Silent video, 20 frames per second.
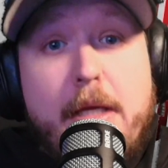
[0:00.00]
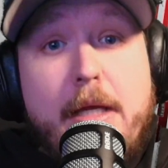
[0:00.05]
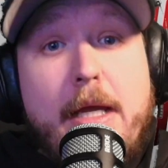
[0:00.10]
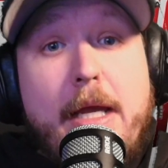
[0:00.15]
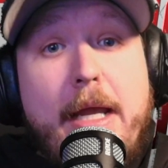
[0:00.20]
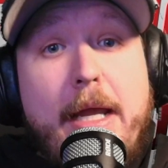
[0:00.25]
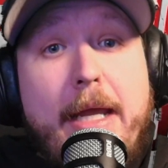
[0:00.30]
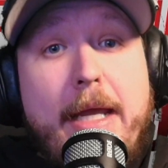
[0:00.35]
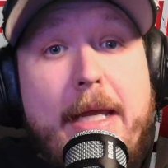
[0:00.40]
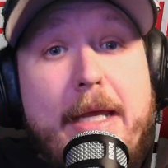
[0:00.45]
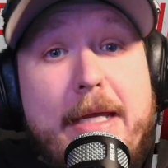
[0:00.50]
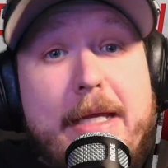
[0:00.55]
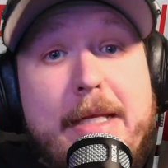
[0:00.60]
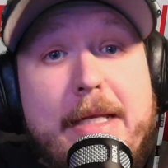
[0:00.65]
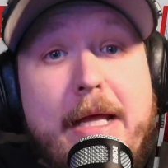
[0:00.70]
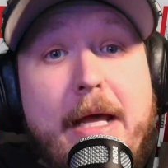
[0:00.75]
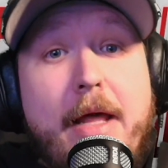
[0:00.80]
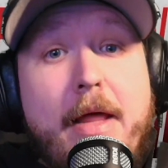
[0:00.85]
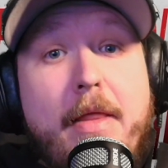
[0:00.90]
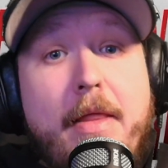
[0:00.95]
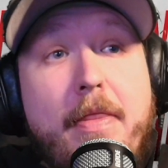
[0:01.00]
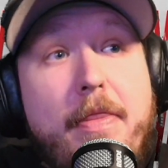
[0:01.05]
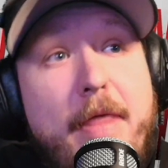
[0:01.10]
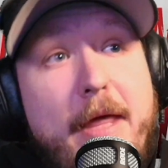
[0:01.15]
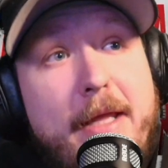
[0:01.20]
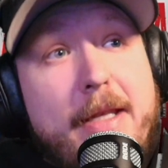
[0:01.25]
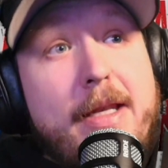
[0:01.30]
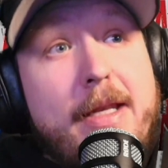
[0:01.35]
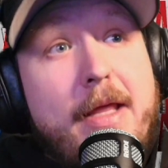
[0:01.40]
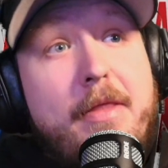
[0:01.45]
And
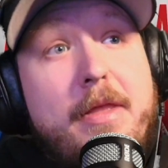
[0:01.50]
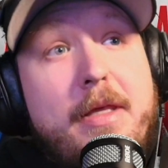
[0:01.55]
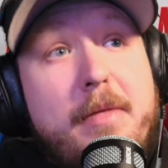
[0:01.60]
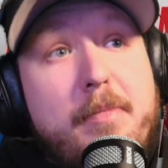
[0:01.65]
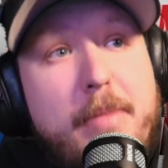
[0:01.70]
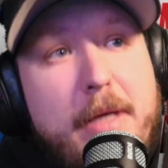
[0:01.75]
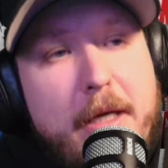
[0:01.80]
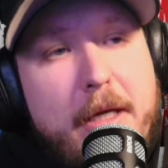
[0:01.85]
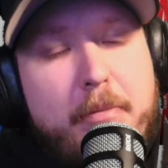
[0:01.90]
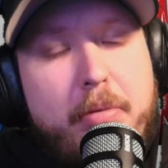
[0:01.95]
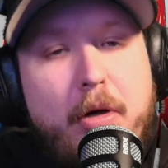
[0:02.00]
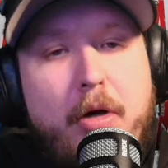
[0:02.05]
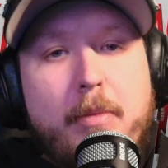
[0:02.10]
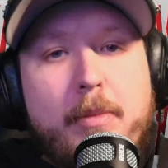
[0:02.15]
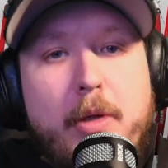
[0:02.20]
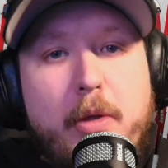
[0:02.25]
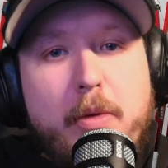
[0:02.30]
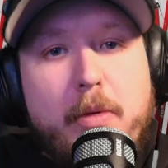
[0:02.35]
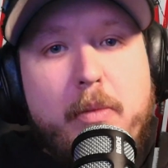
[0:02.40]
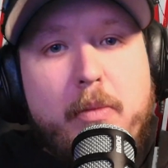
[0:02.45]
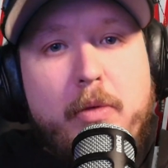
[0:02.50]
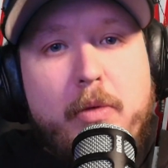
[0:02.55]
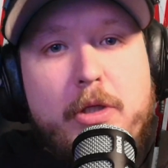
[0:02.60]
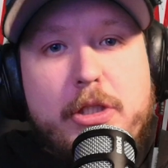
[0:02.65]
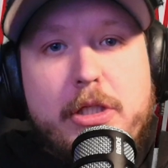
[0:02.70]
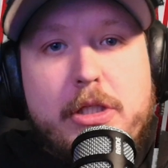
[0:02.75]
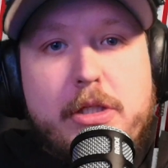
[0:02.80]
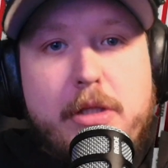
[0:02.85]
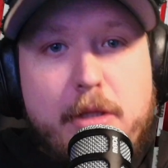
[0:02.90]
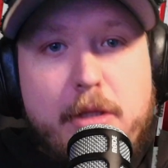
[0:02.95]
then the big promo, which
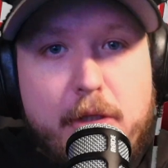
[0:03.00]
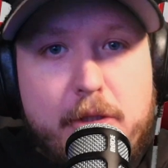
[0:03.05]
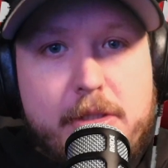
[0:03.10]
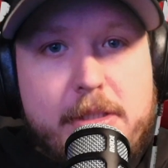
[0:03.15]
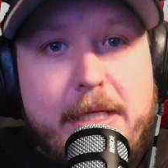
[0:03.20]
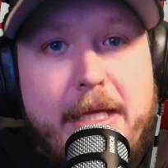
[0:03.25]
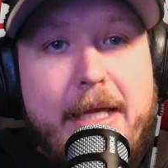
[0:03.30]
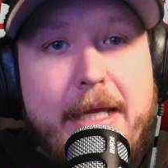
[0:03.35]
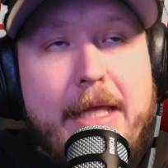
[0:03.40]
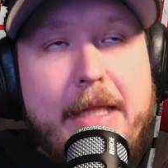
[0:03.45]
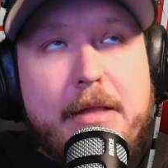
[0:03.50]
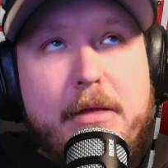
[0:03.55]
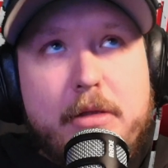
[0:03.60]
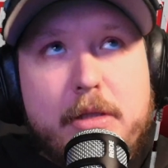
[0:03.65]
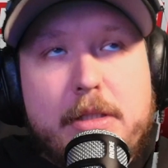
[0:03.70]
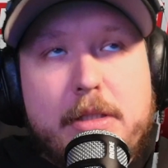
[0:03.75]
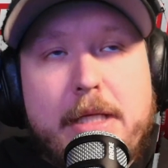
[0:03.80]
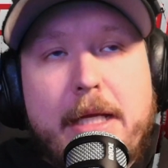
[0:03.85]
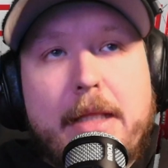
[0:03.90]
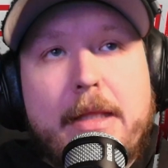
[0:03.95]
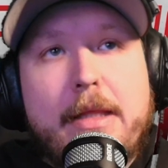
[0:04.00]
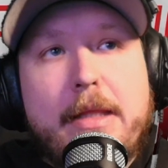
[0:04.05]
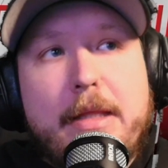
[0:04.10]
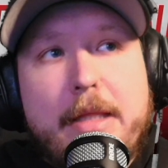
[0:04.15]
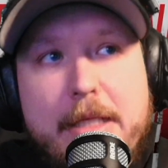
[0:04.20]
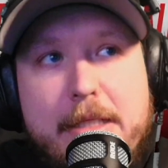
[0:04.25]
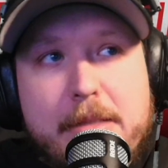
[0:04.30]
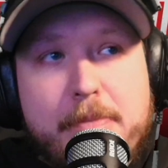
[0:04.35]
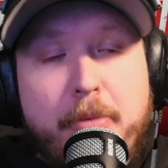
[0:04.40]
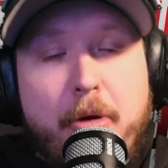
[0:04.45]
is Thursday. It looks like
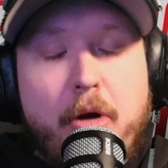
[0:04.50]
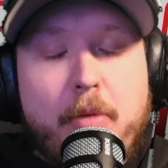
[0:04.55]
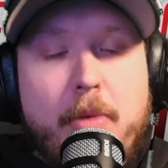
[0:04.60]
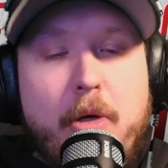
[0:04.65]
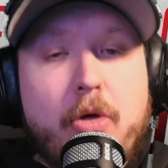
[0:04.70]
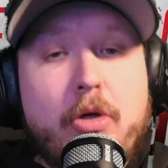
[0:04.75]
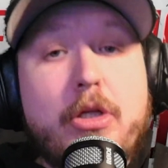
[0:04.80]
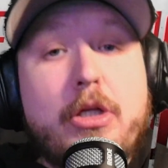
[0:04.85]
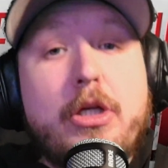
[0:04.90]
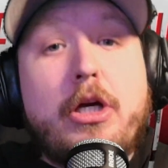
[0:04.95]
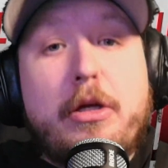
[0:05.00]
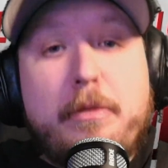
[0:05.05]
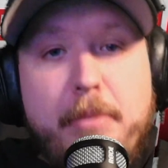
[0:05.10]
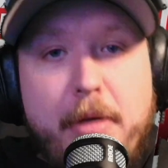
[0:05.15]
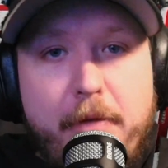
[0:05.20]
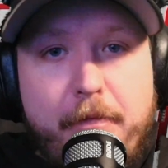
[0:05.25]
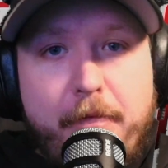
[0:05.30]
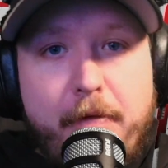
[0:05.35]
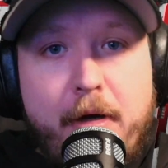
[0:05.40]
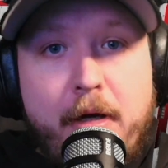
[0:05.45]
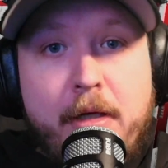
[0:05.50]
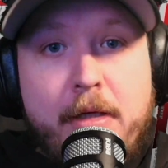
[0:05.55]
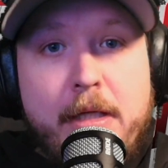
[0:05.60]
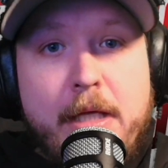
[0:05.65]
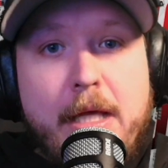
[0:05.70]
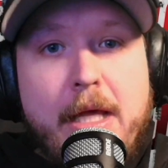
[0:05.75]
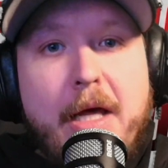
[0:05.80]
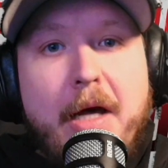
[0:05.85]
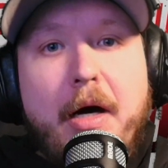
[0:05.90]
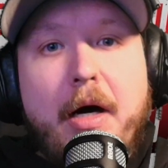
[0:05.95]
this promo could be fun.
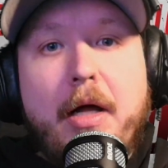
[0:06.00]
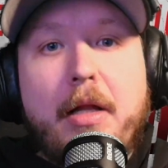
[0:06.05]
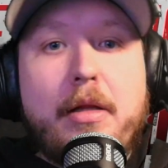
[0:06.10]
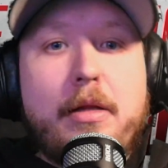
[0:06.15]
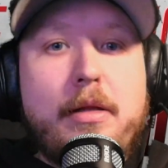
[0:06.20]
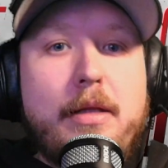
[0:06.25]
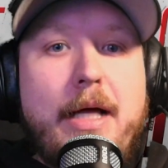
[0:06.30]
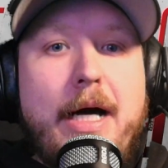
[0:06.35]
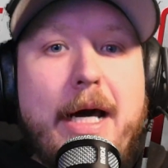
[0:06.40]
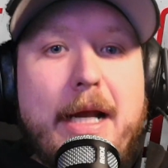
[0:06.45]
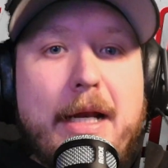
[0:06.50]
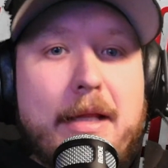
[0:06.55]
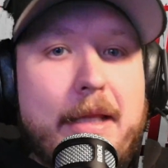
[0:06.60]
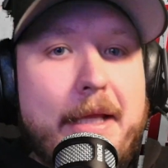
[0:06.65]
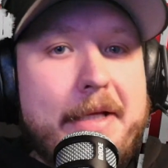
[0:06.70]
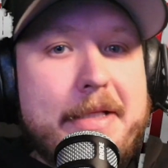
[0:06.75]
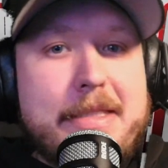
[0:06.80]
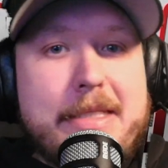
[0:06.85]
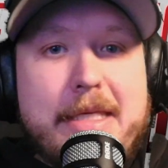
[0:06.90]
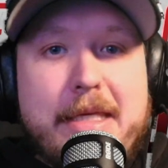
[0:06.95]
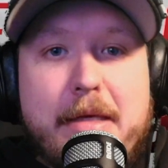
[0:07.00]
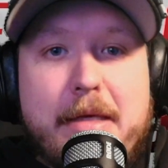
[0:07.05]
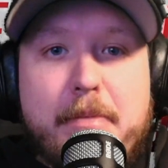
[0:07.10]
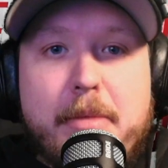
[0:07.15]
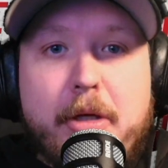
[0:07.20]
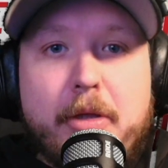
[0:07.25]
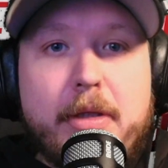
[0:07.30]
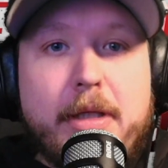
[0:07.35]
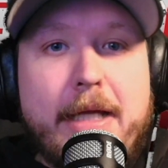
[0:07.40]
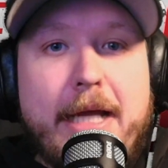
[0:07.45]
A lot of like team
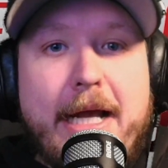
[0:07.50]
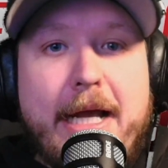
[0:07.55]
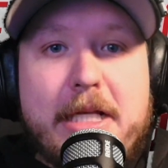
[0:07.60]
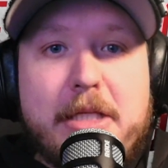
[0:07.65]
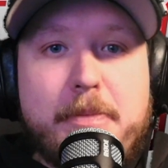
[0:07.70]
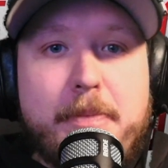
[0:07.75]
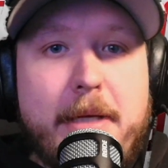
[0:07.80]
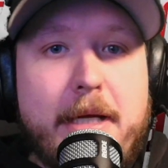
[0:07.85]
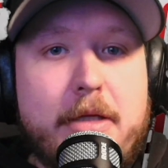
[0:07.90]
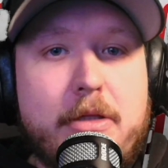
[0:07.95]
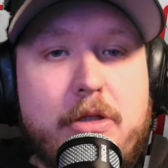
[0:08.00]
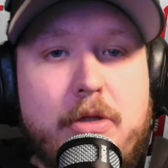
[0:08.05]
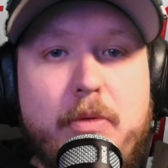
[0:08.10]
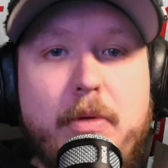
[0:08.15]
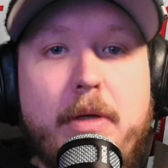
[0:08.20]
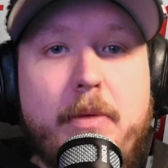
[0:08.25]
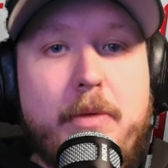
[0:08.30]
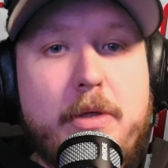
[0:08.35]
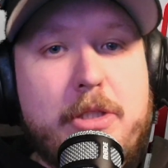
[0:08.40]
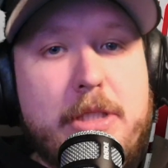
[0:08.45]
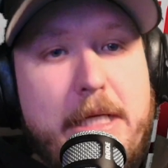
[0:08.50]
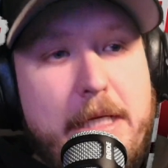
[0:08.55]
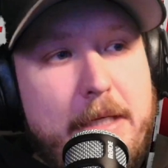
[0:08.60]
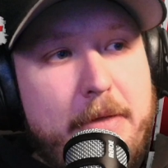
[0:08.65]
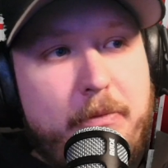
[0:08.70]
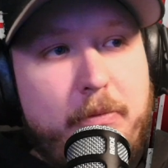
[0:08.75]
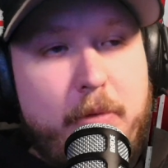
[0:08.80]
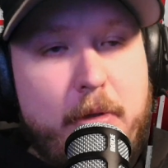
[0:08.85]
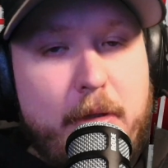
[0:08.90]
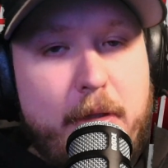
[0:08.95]
building aspect to it, which I
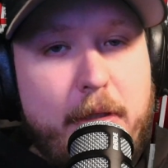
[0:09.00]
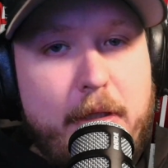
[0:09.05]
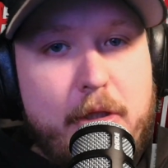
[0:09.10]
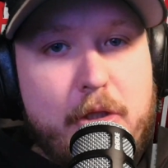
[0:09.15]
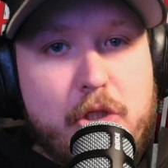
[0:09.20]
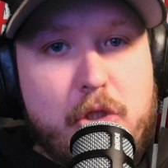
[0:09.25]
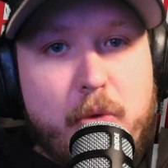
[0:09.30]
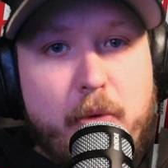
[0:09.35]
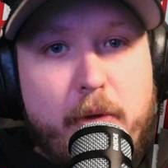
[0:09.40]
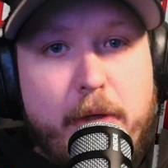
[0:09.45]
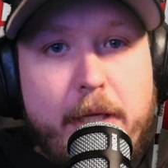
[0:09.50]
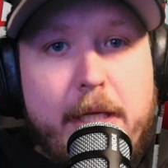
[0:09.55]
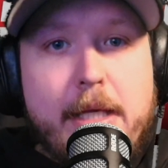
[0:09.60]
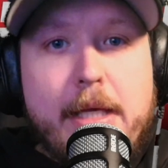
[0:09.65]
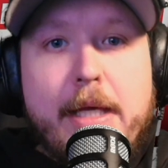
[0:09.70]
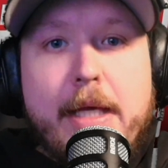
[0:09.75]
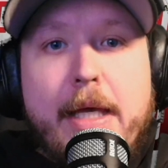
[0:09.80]
really enjoy.